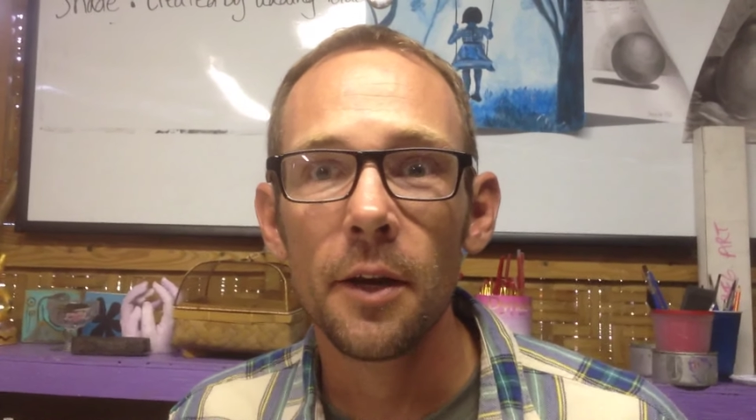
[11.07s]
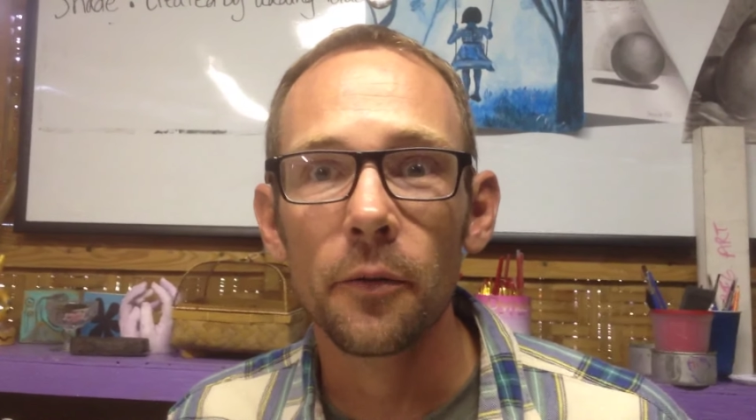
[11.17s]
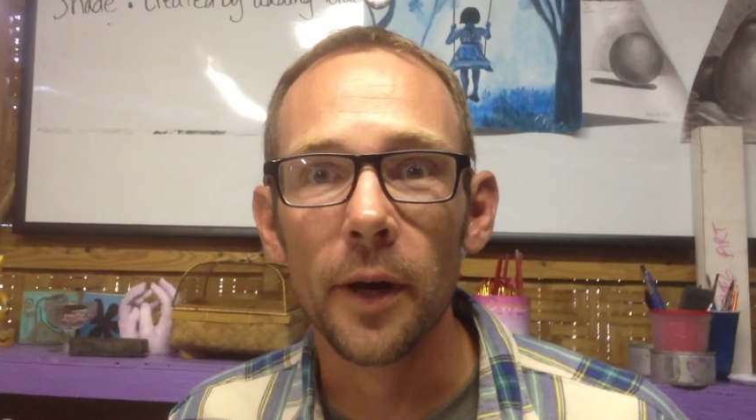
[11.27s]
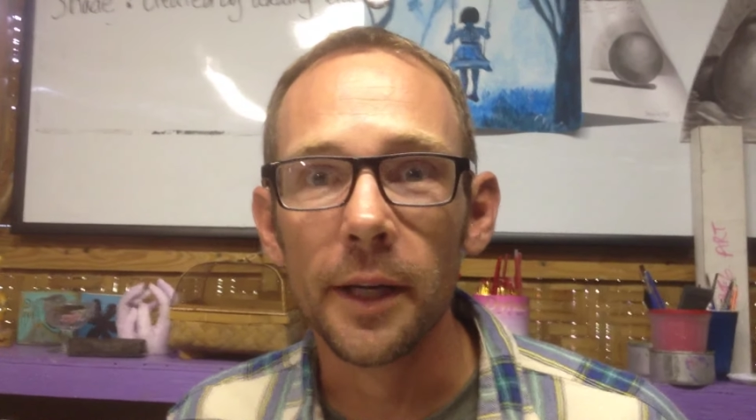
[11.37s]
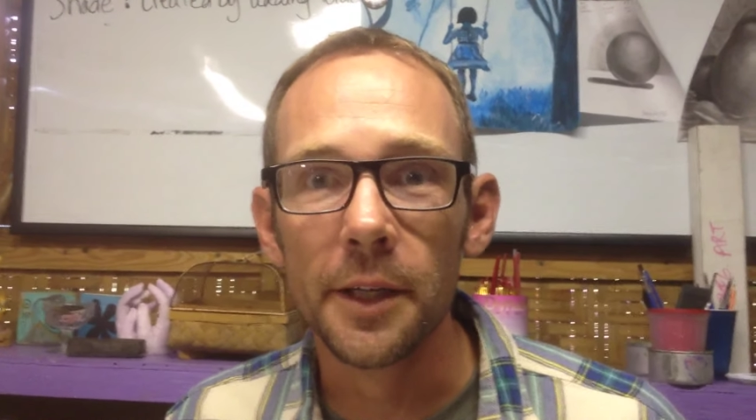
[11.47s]

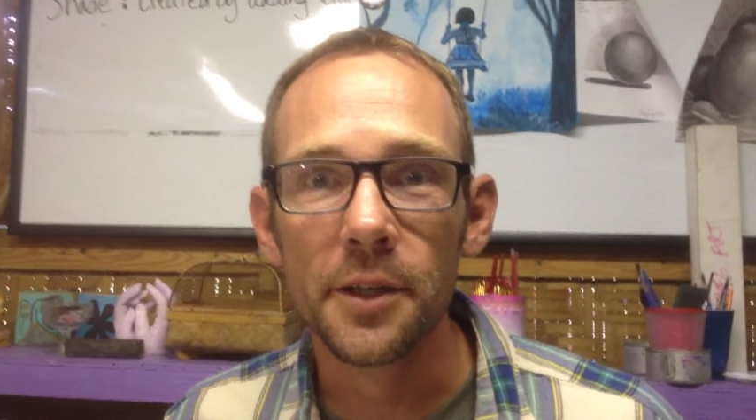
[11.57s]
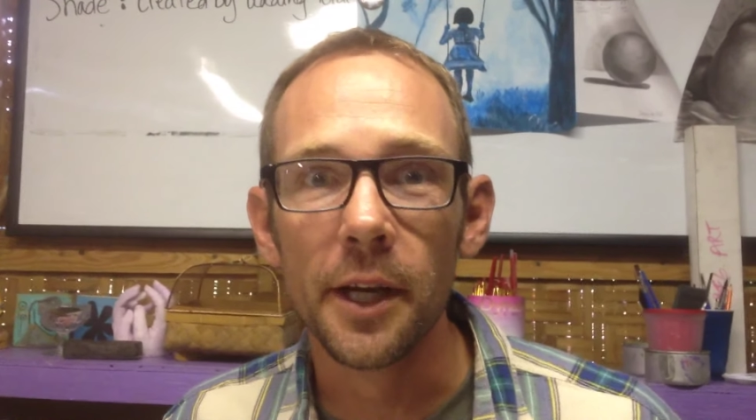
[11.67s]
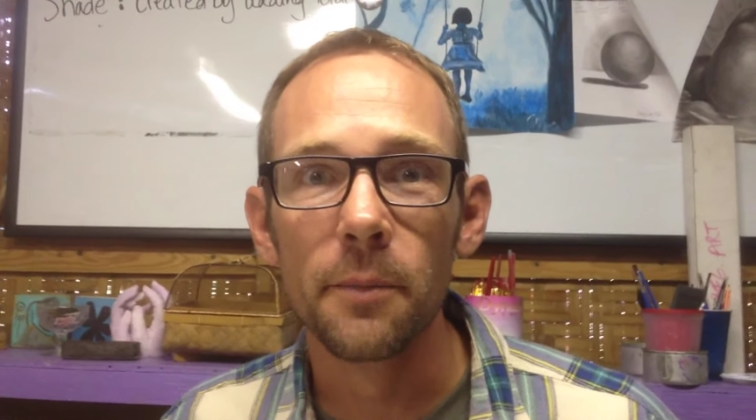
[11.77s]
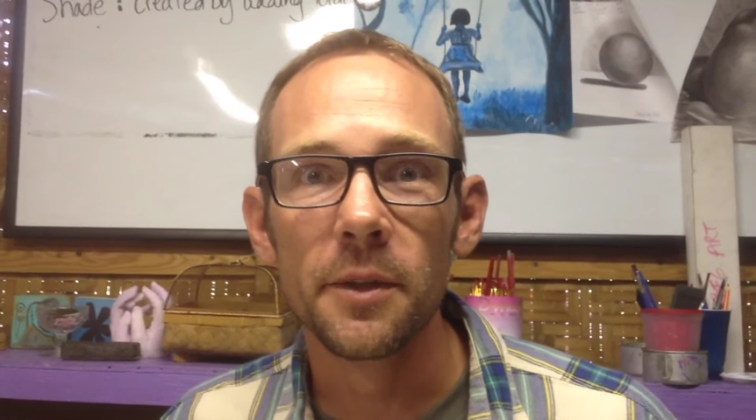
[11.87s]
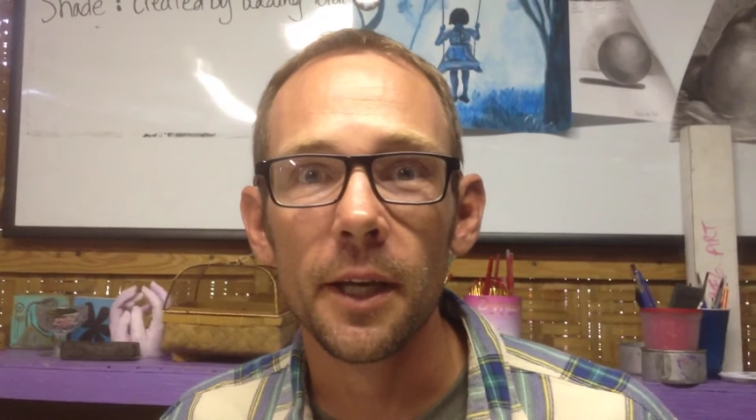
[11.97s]
Randy
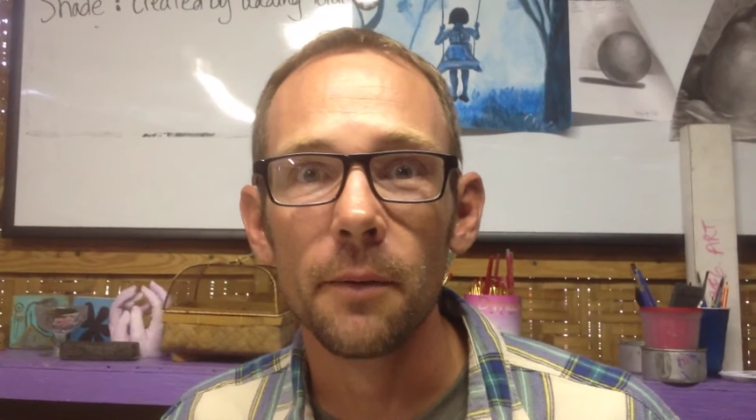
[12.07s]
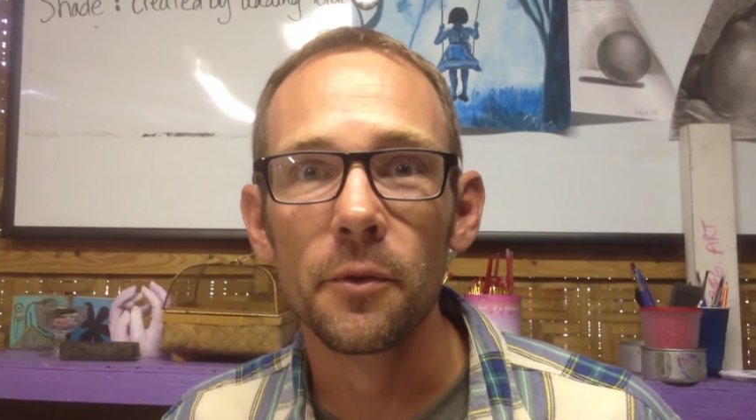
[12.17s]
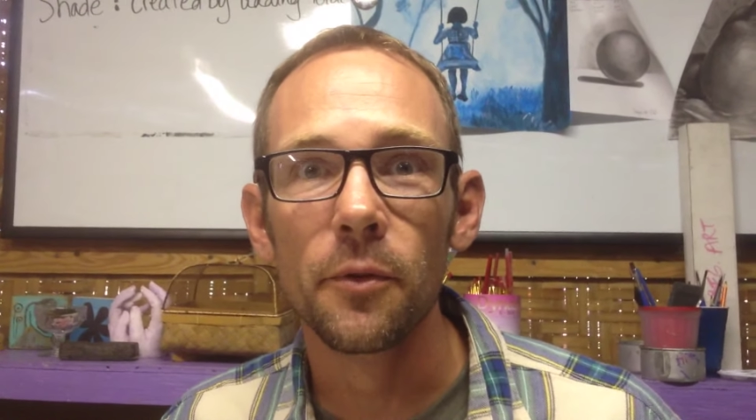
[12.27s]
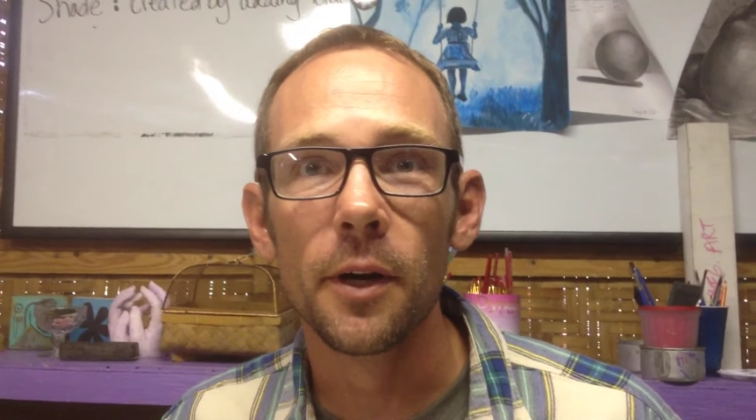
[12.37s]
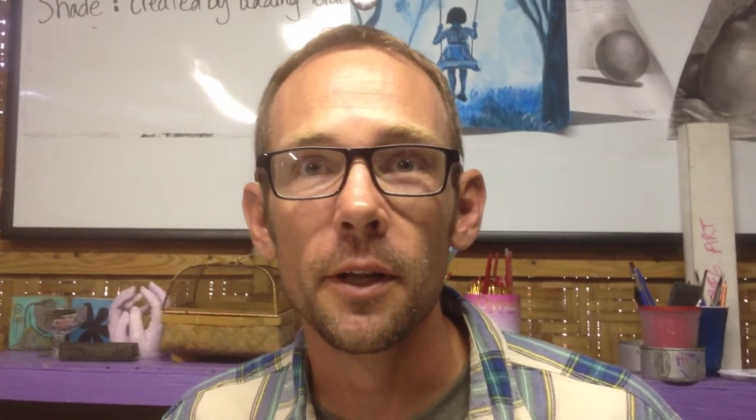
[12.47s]
James came
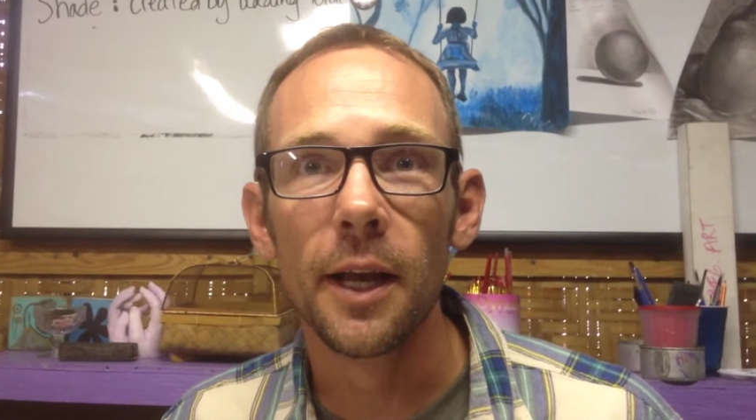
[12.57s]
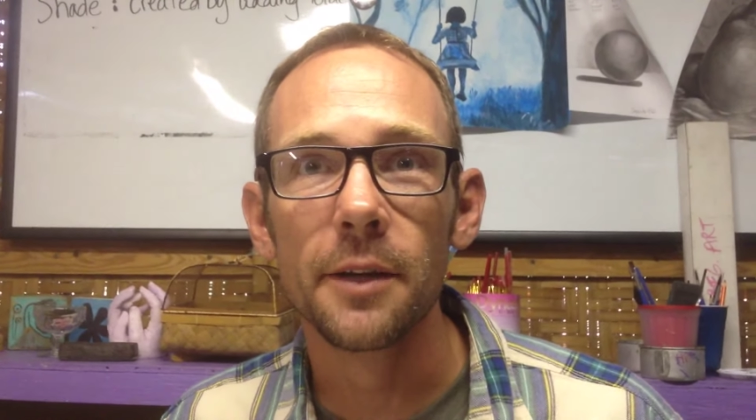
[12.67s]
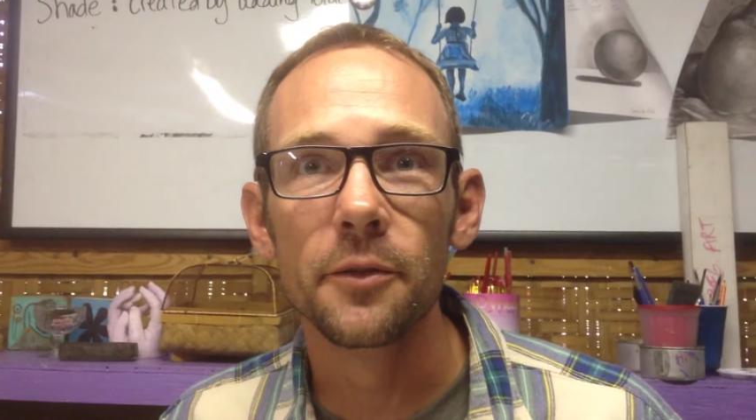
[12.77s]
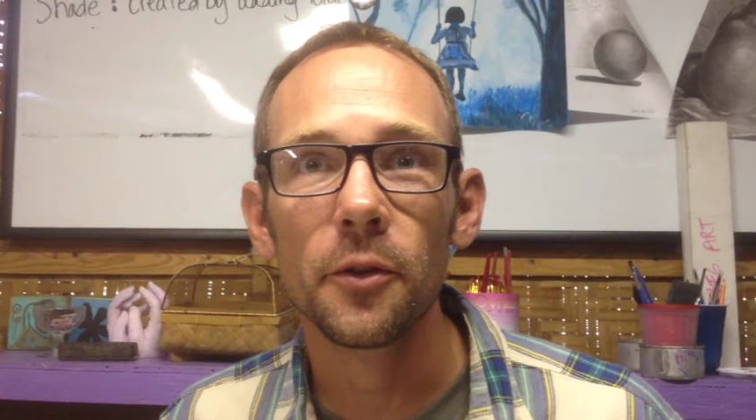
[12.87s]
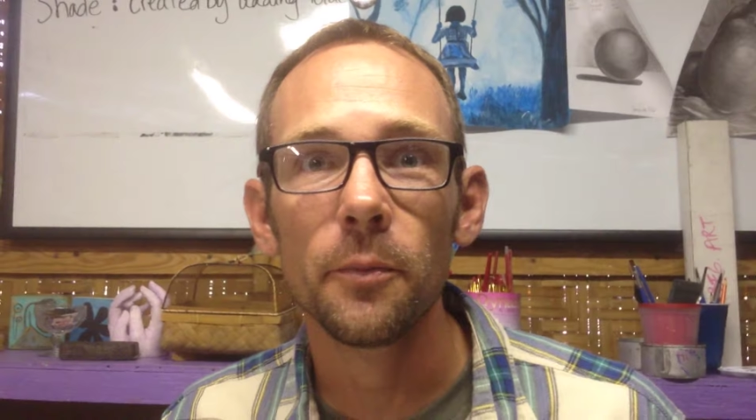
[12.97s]
to our classroom